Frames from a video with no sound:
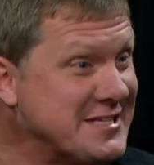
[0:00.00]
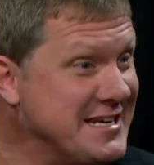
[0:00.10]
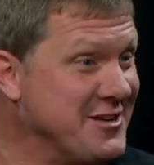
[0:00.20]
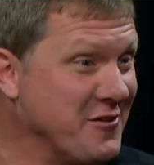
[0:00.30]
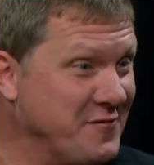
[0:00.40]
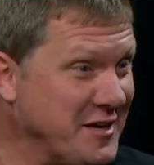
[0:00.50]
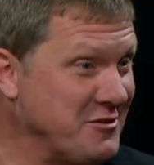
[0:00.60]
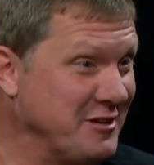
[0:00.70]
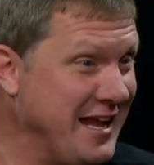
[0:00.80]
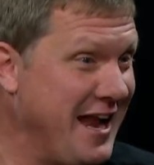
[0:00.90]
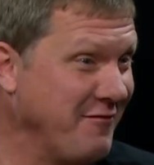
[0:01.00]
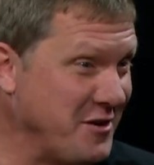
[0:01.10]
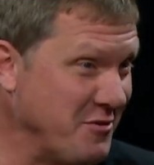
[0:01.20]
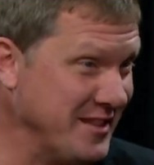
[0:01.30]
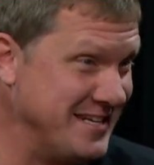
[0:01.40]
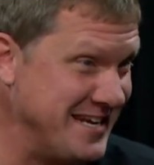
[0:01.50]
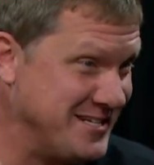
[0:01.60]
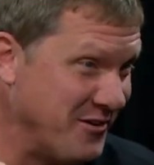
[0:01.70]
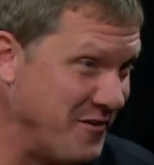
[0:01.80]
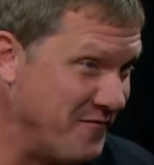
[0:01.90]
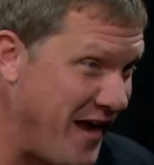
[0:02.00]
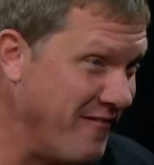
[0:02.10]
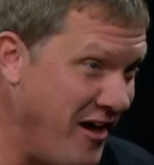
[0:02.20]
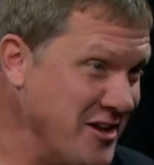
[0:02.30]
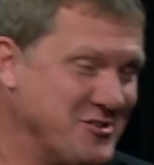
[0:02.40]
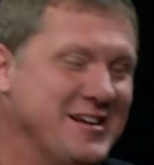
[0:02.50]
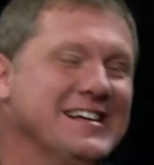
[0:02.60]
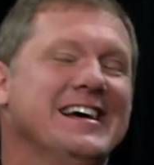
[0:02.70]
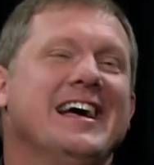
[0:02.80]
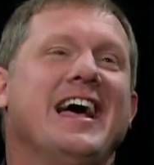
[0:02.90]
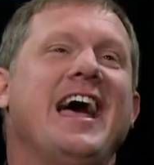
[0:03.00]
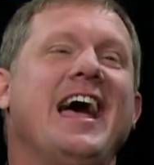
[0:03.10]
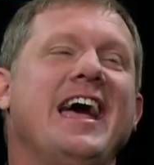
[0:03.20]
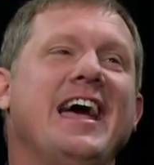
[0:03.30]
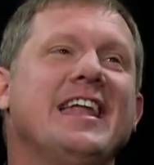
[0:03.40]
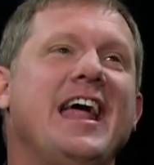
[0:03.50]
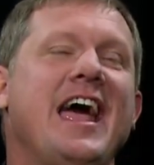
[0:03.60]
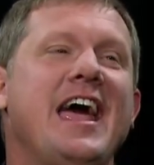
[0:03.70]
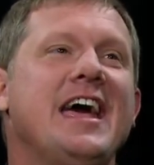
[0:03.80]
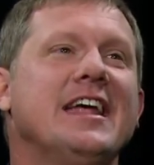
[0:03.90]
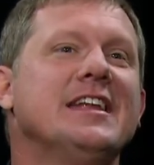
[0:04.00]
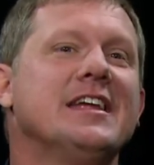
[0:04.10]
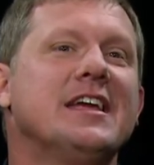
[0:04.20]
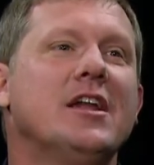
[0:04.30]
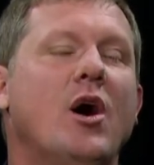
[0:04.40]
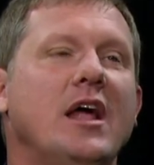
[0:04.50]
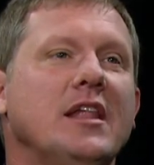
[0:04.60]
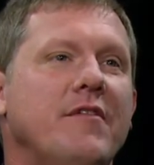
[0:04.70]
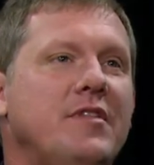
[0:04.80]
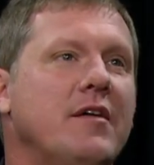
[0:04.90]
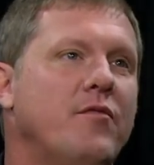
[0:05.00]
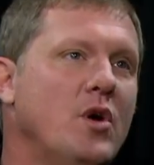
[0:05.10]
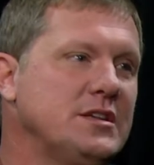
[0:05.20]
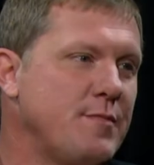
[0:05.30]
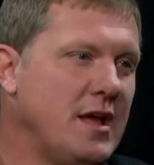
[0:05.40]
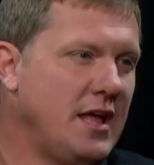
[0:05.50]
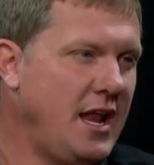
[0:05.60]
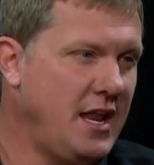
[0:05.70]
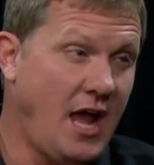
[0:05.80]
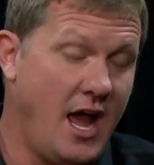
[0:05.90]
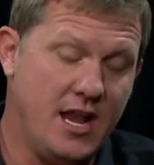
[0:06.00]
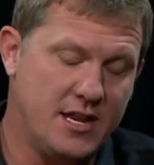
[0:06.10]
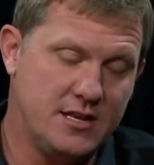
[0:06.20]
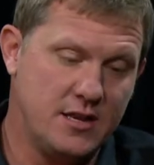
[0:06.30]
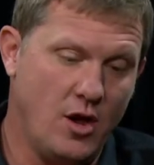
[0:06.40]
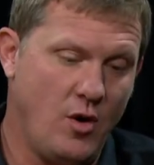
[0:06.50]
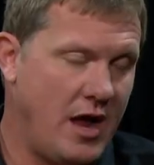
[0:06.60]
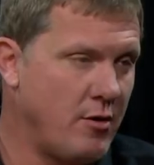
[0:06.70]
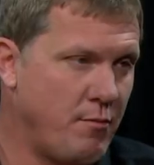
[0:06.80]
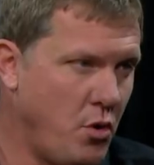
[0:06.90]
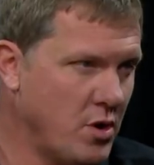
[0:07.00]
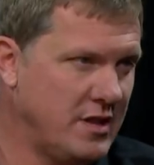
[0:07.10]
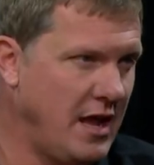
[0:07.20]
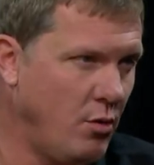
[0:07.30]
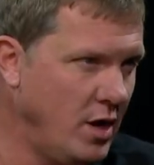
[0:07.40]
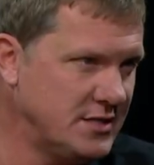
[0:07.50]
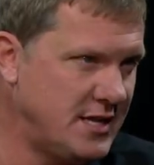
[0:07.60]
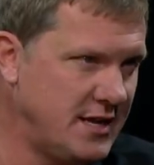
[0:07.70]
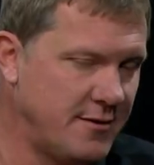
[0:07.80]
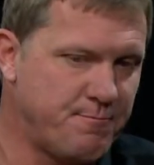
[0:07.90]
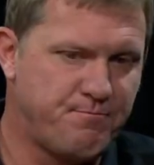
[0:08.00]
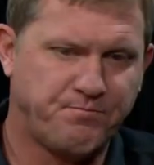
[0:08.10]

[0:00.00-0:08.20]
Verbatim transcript: Sr. in Victory Lane after he won the Daytona 500. And, and, and, you know, I left that voicemail. I didn't, I didn't know how important that was to him.